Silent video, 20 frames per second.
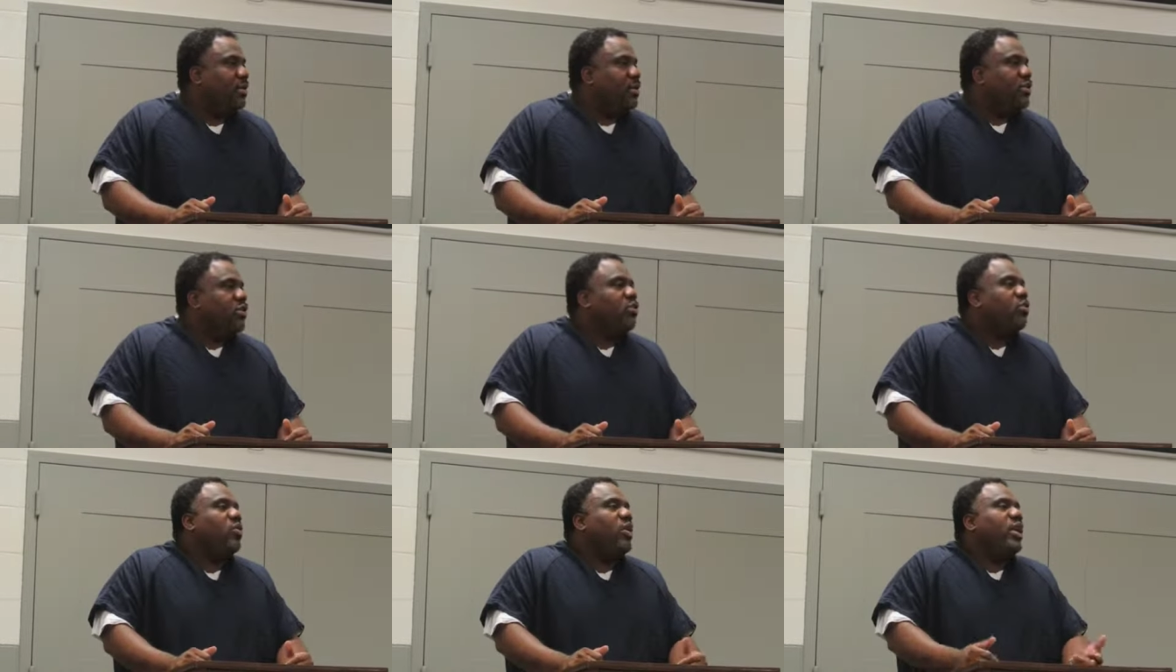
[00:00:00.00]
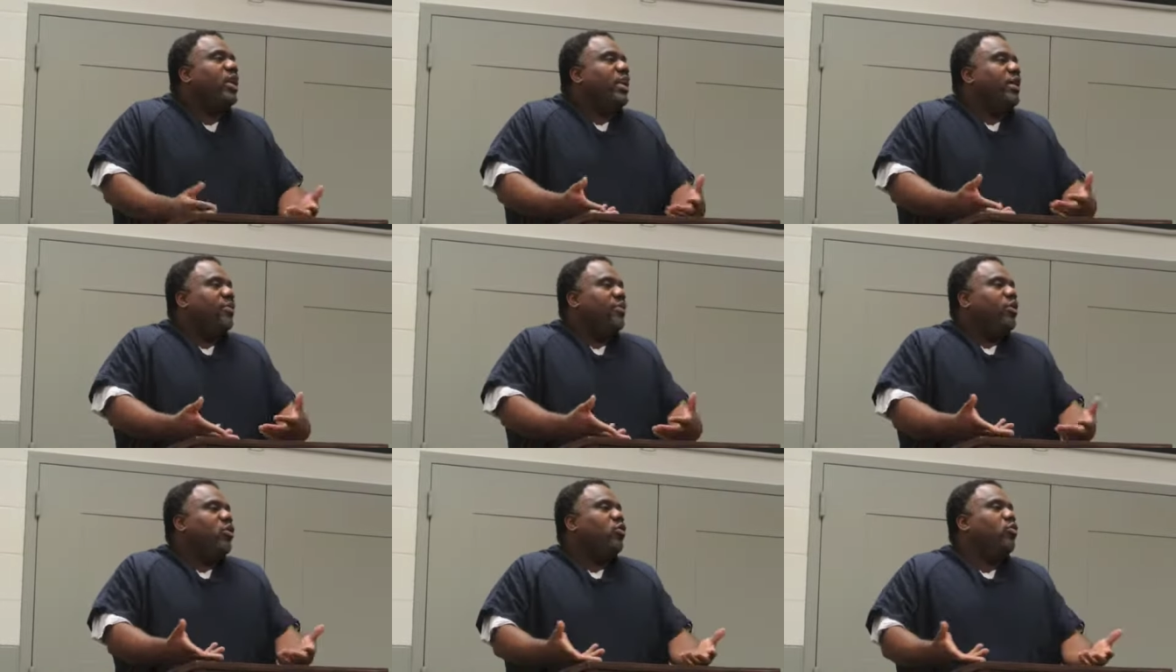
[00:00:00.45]
So that
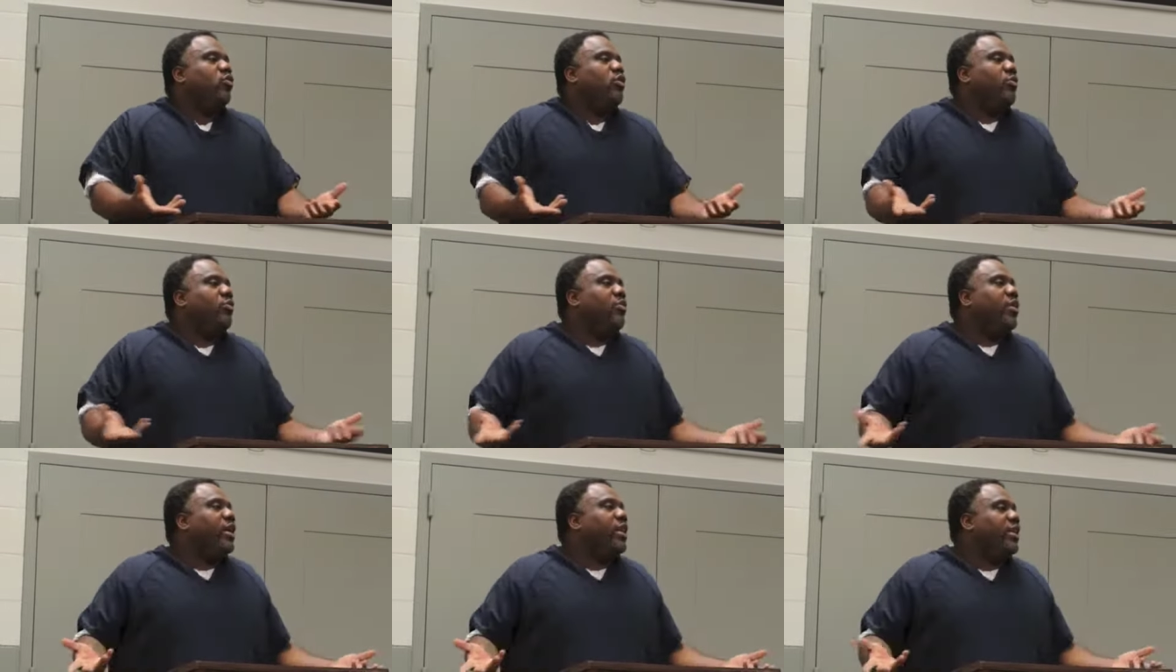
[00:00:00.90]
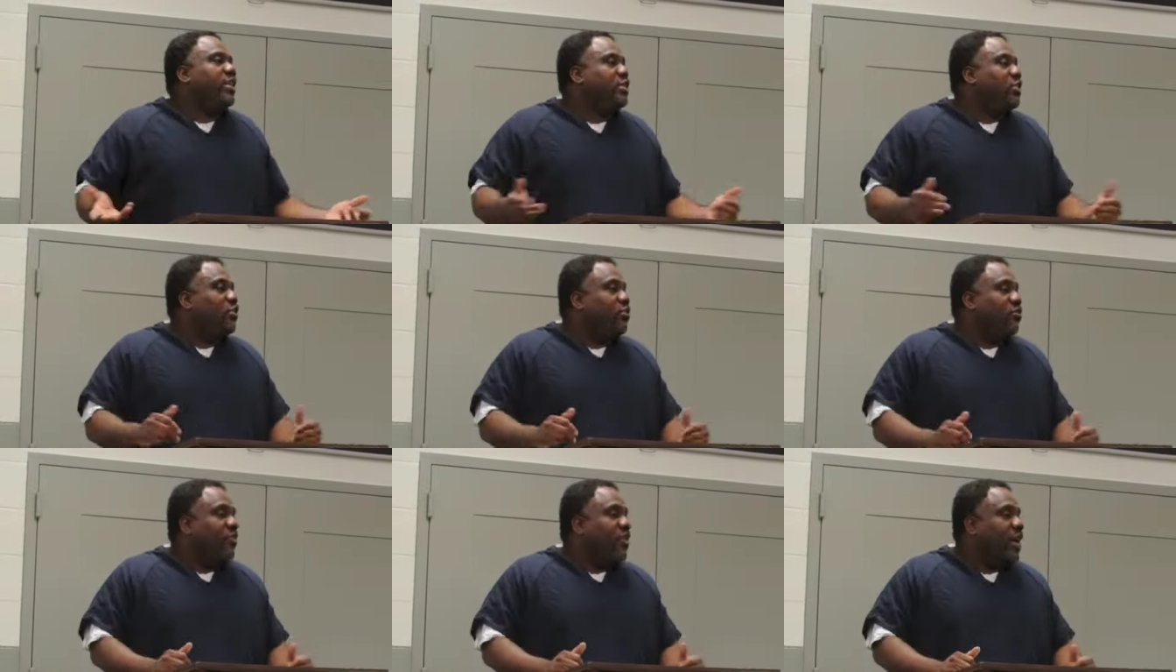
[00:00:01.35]
let me know the money is
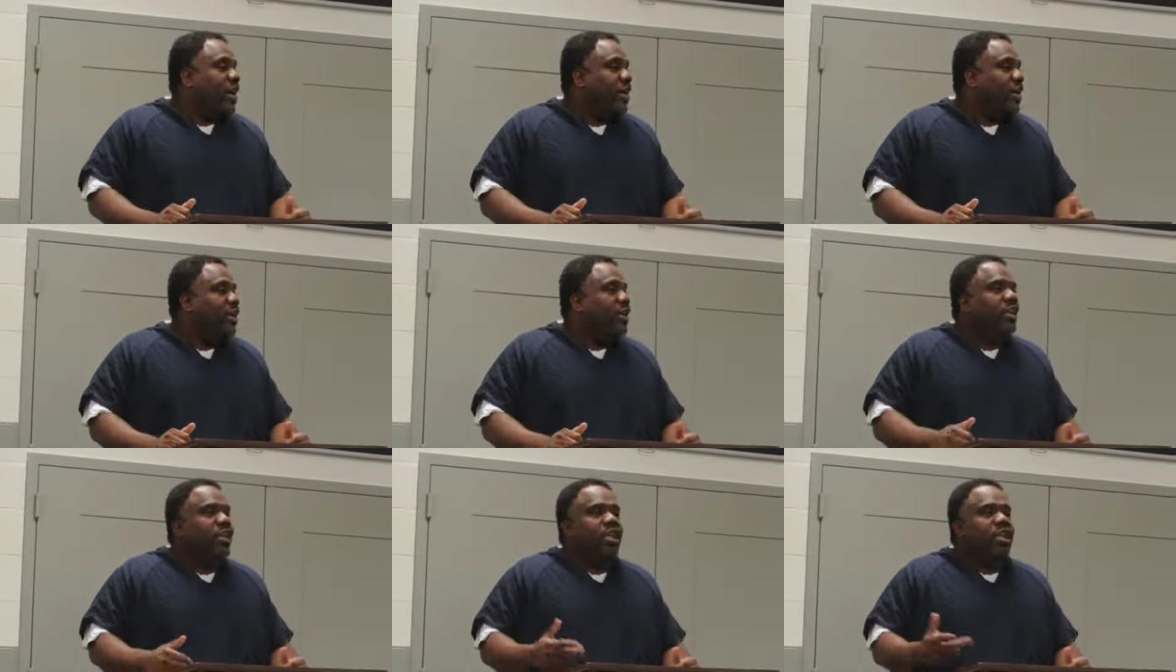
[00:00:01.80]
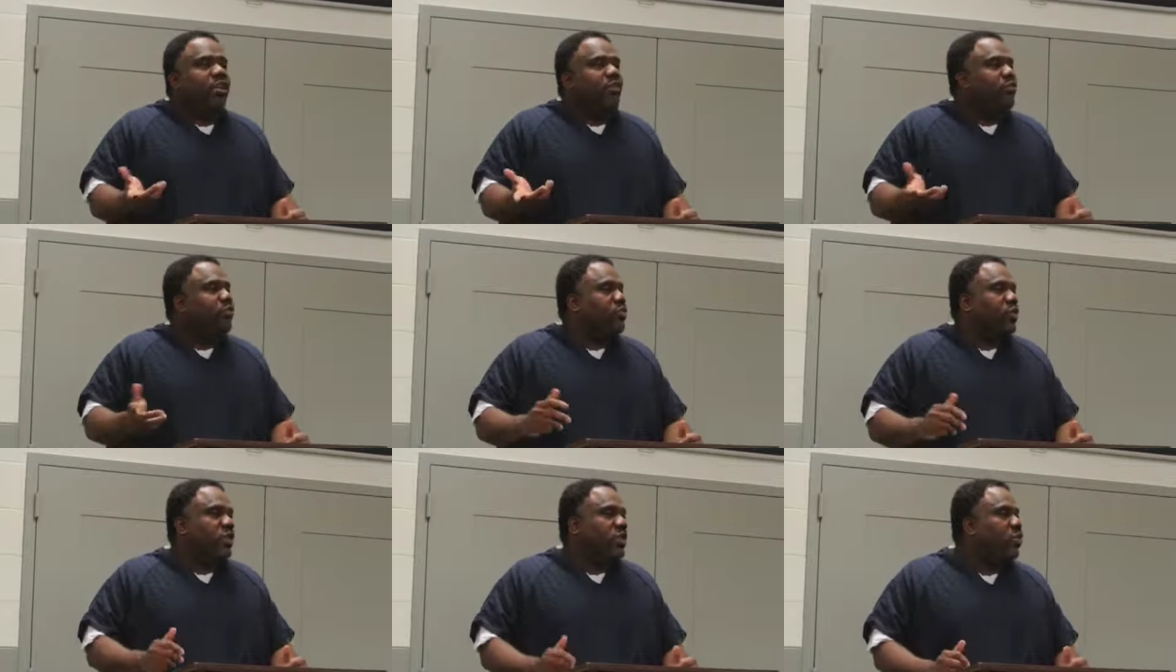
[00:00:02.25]
no value, the
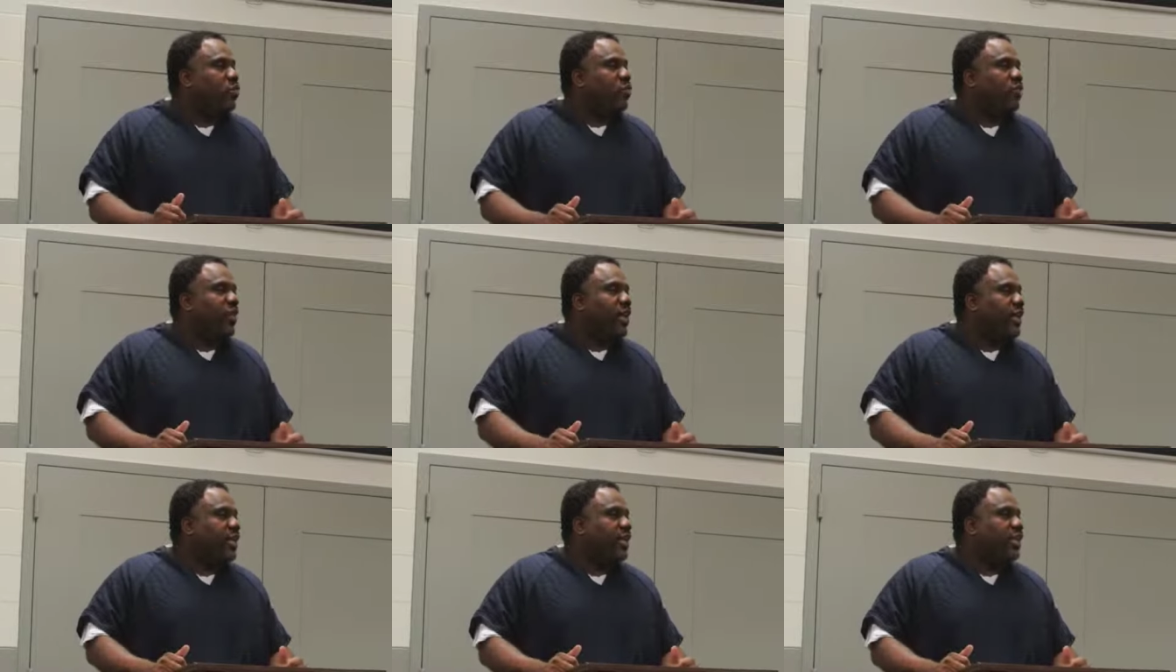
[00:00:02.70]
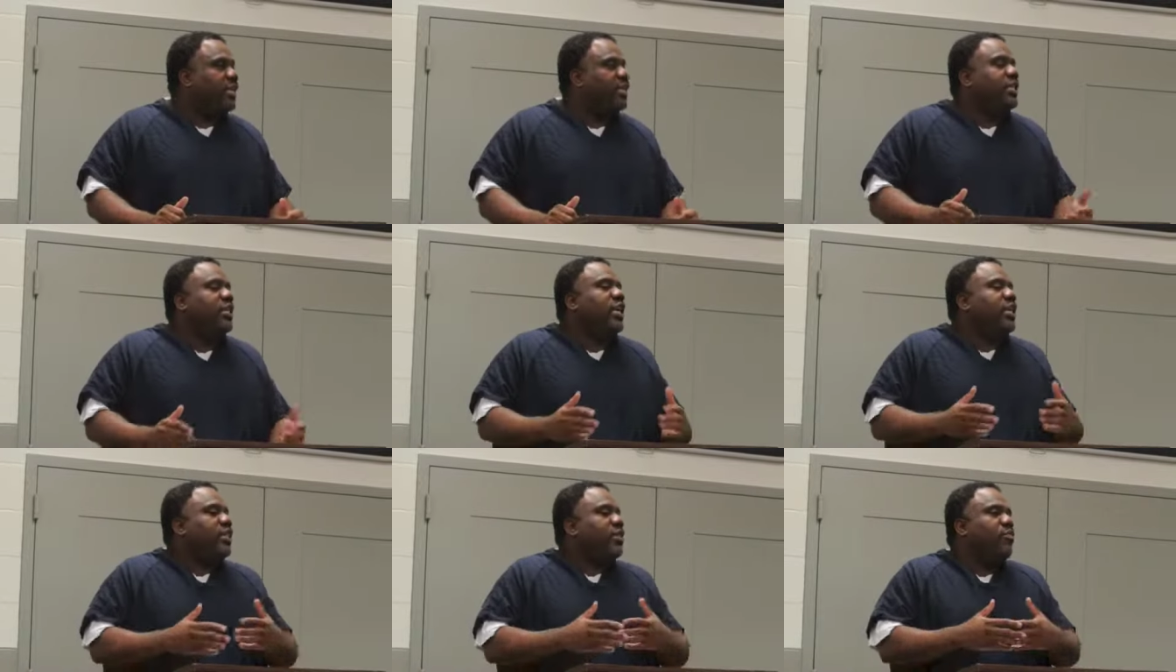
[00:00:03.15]
gifts was no value. There's
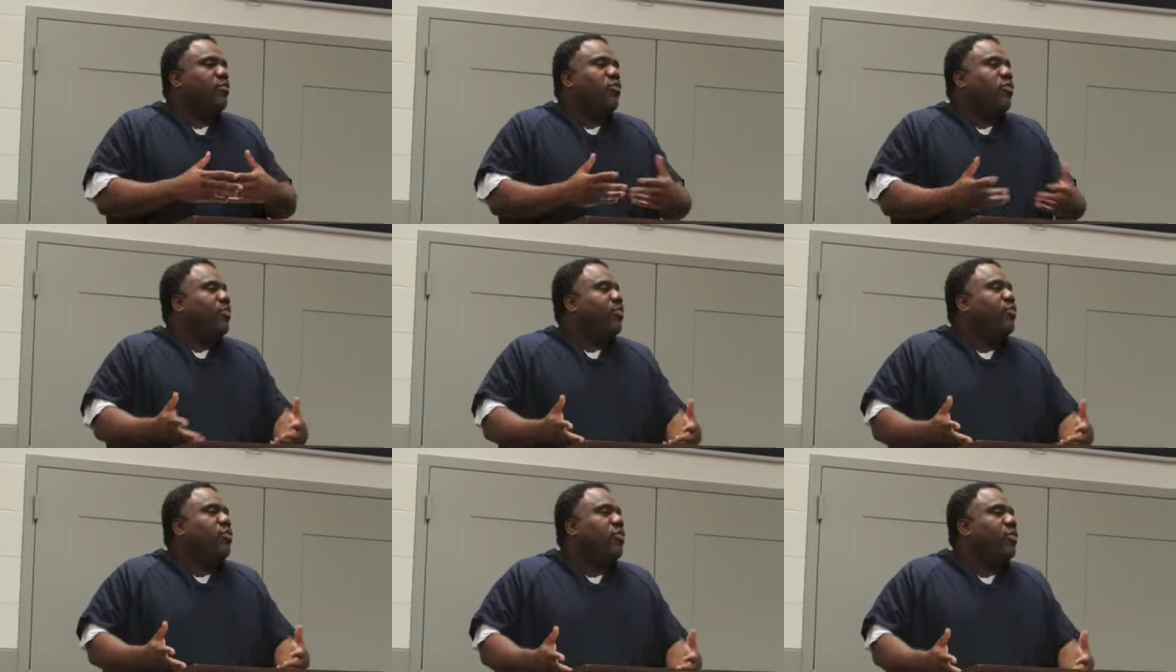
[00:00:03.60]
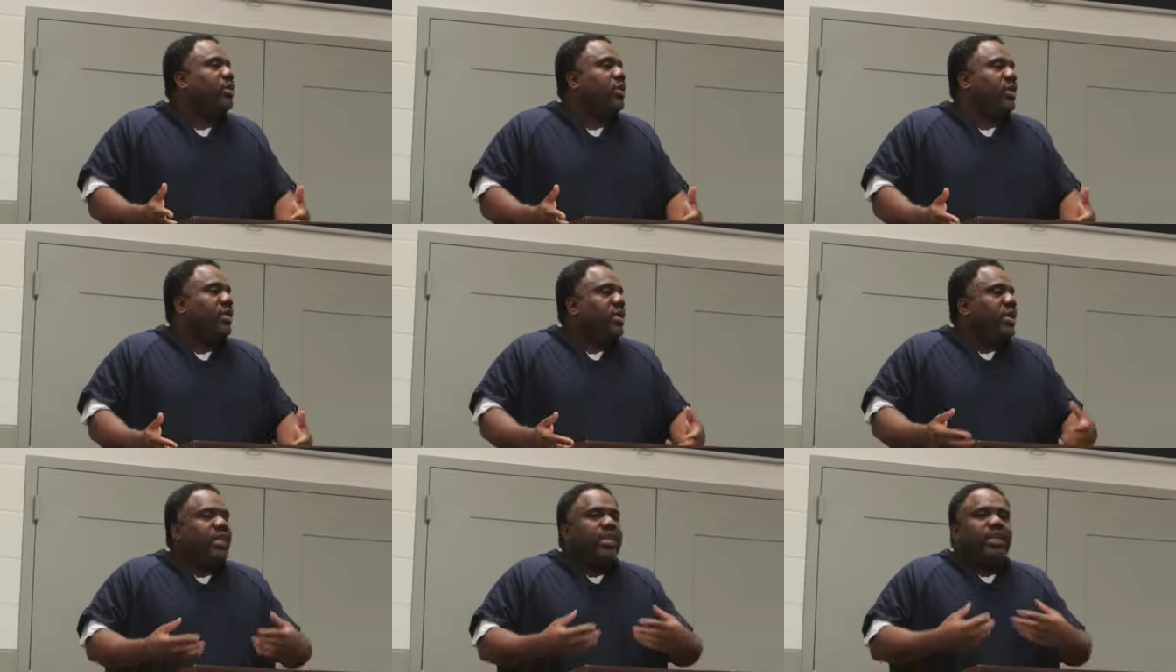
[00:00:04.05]
nothing more important
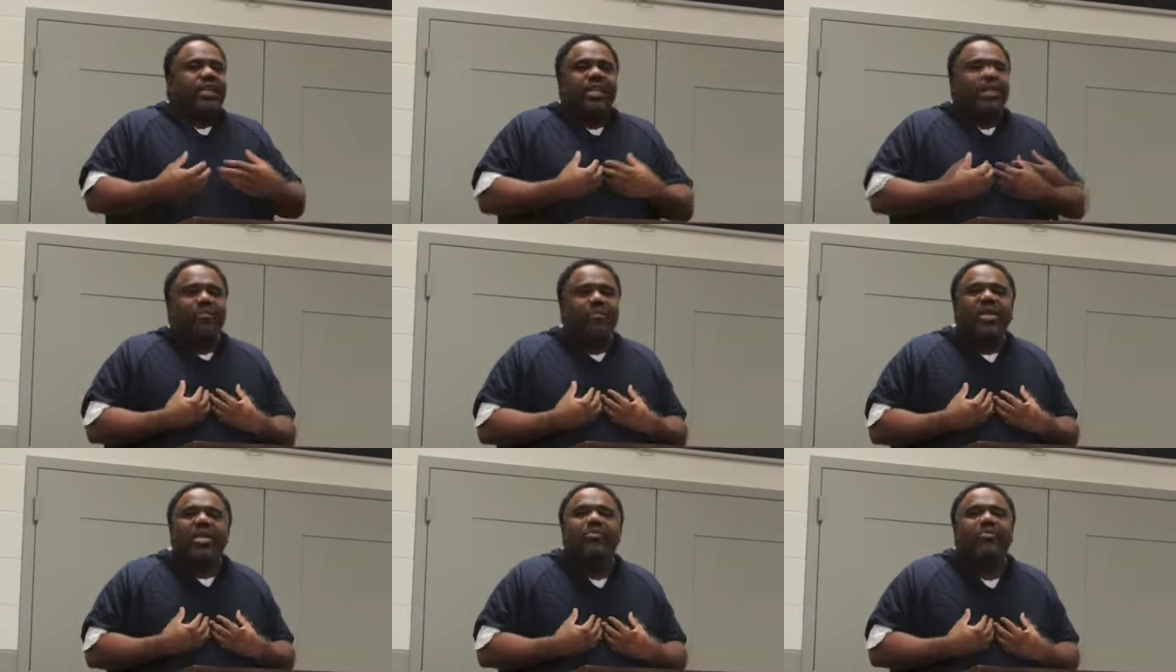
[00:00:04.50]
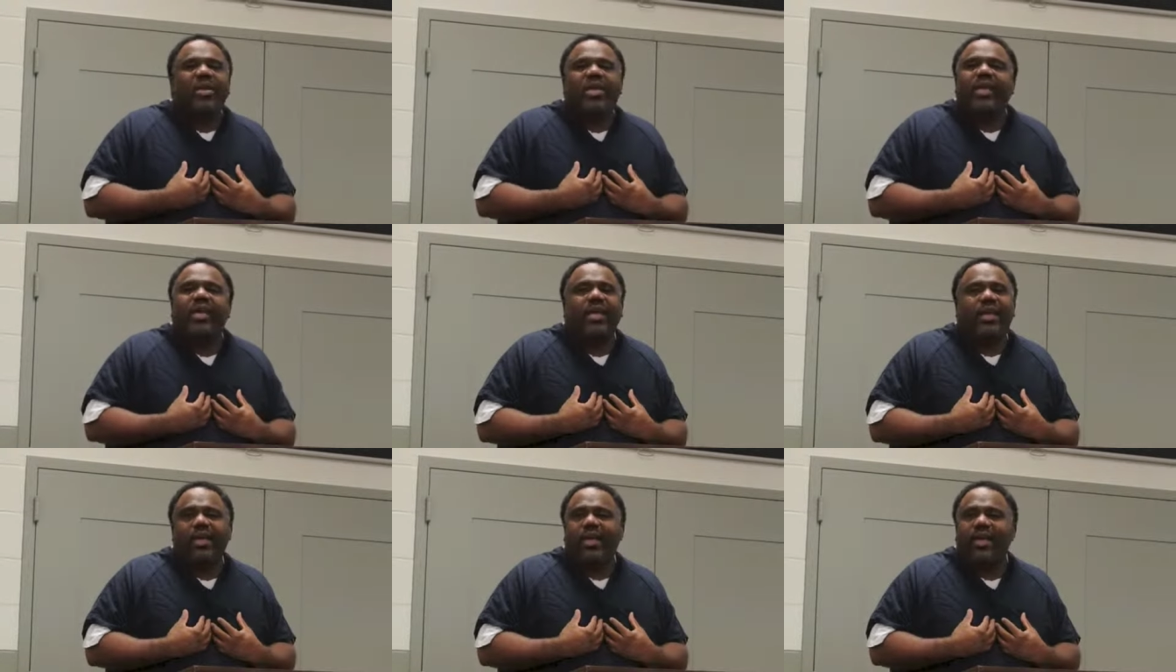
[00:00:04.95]
than me
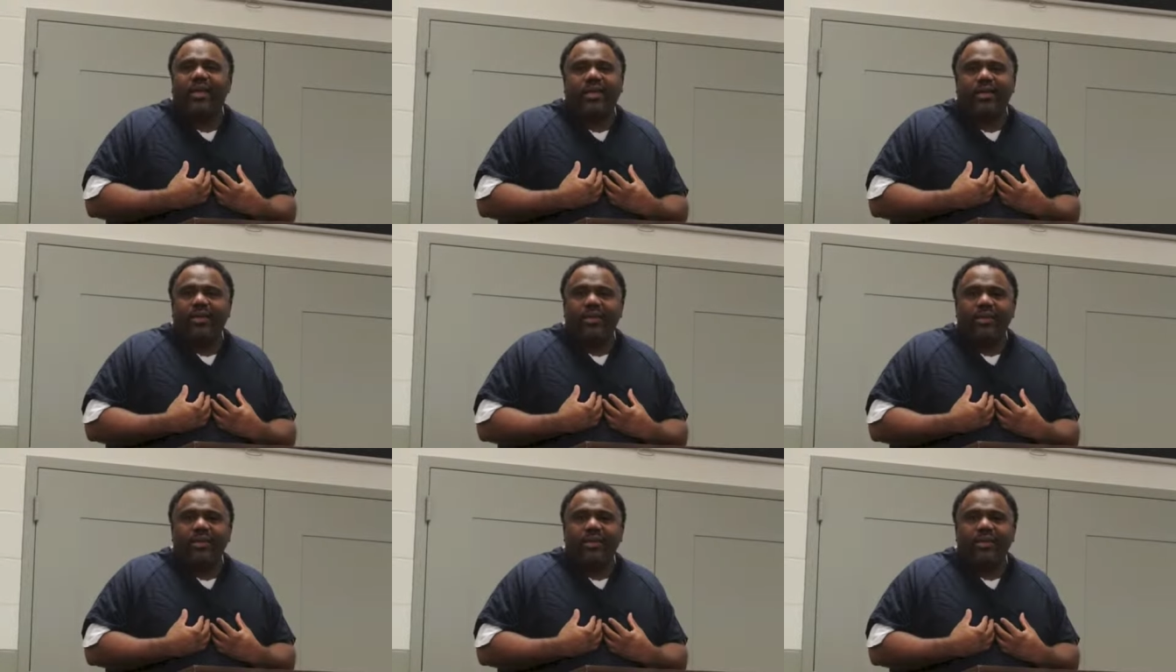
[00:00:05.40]
being there.